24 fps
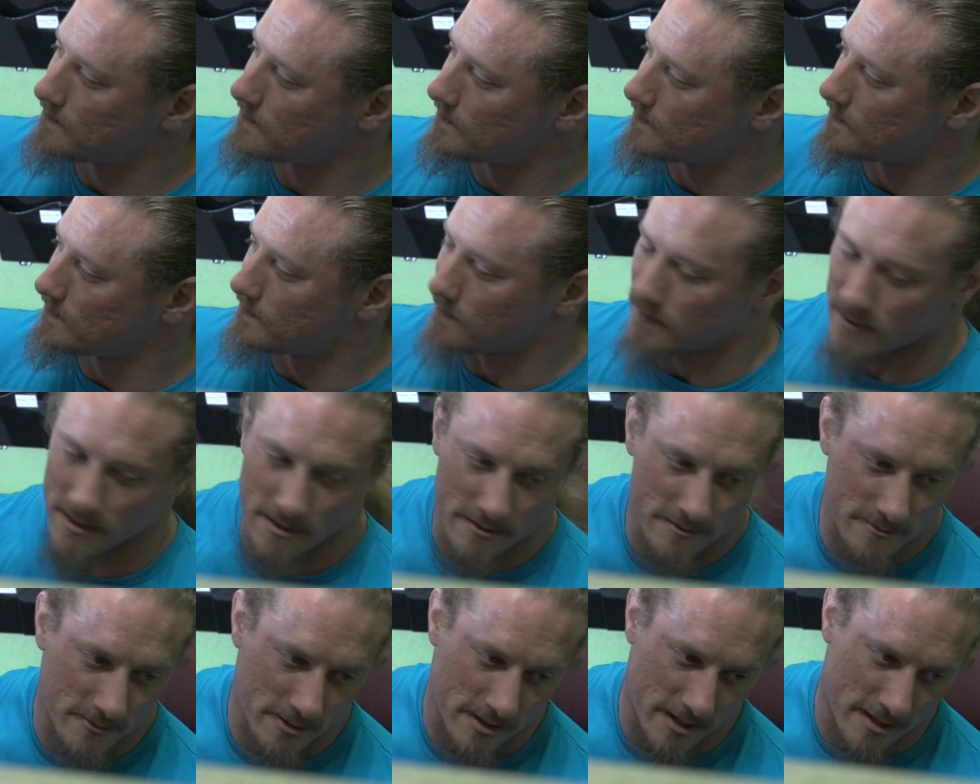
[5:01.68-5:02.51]
I'm
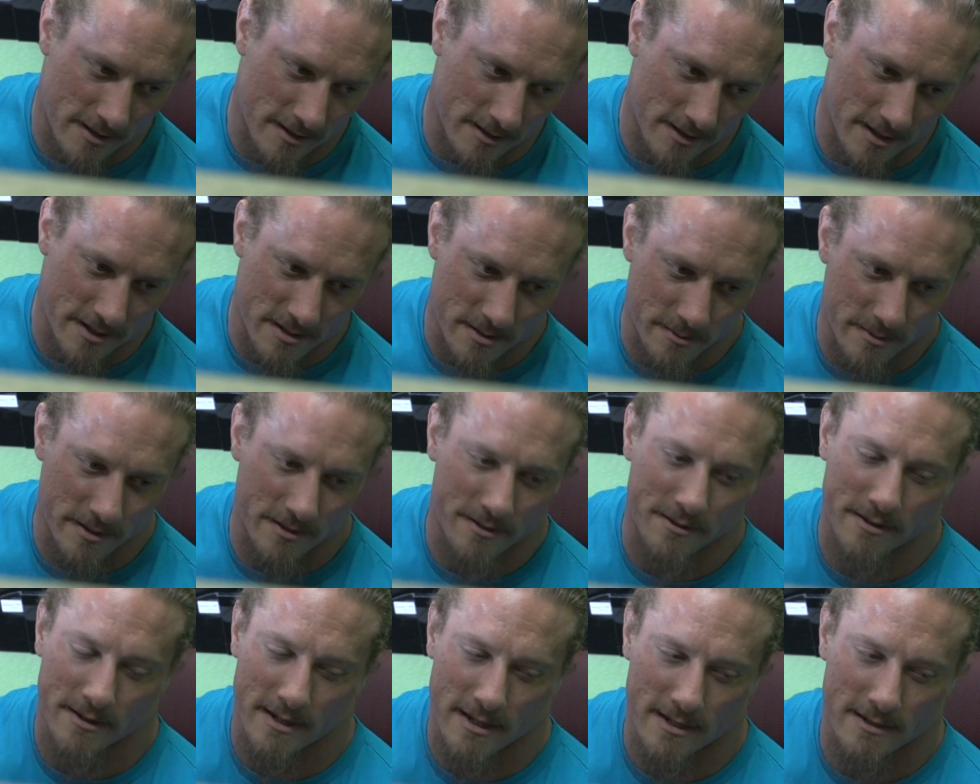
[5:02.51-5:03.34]

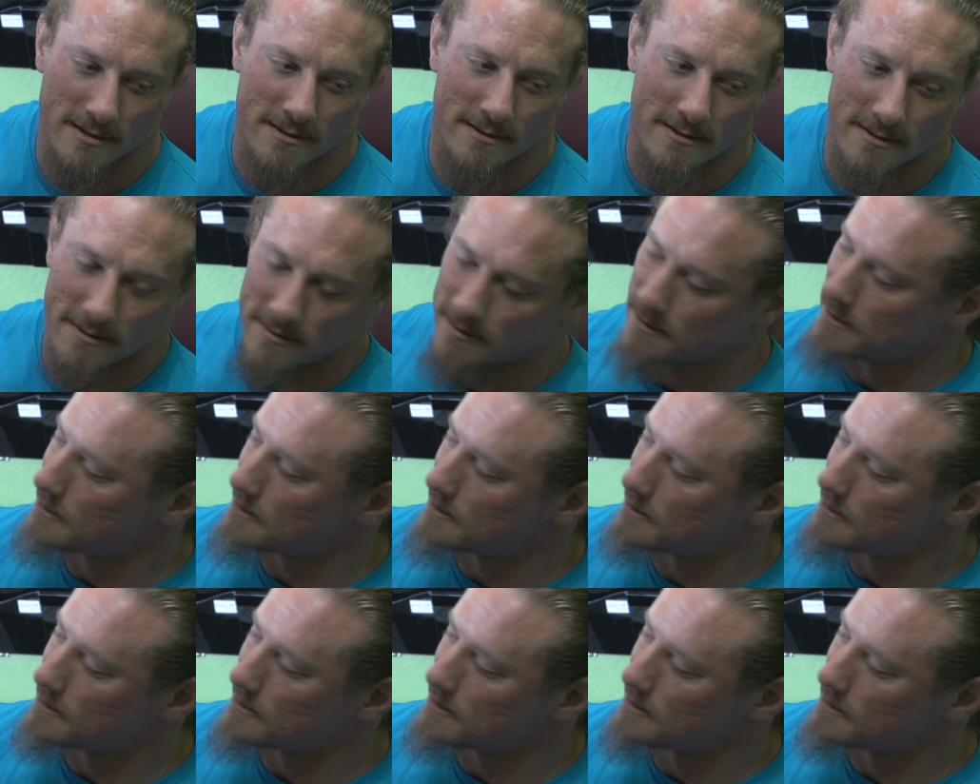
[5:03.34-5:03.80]
running the business